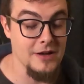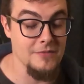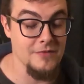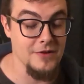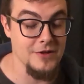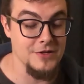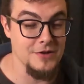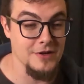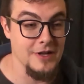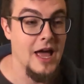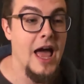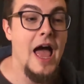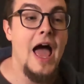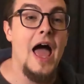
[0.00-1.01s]
I'm very drunk.
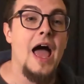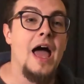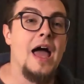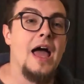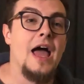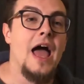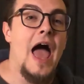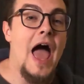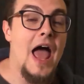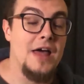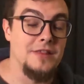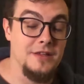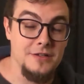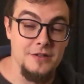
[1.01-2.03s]

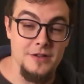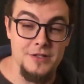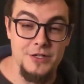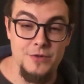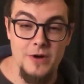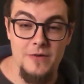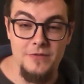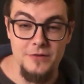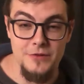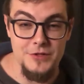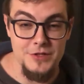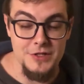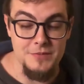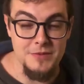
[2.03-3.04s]
And the Industrial
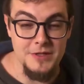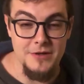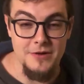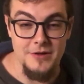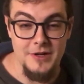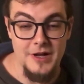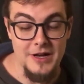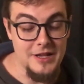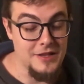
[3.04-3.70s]
Revolution's been going on,